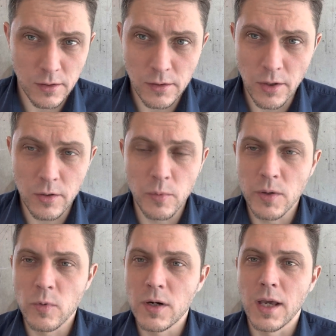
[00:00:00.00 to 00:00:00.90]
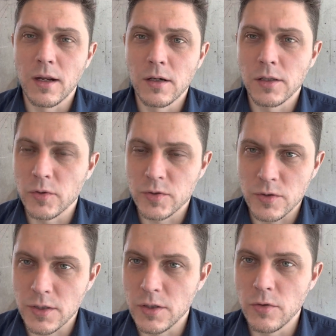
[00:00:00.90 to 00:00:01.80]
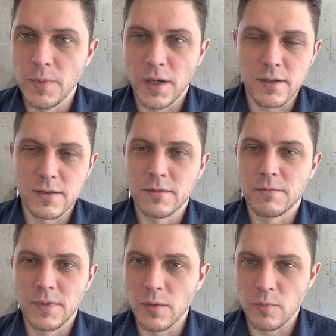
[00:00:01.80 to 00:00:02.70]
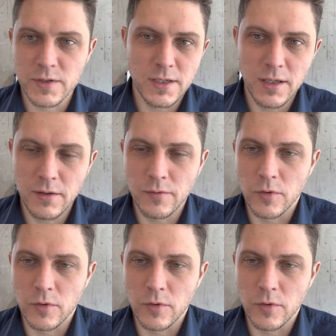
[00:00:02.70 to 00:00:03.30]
look, we're getting closer to you, because they perceive,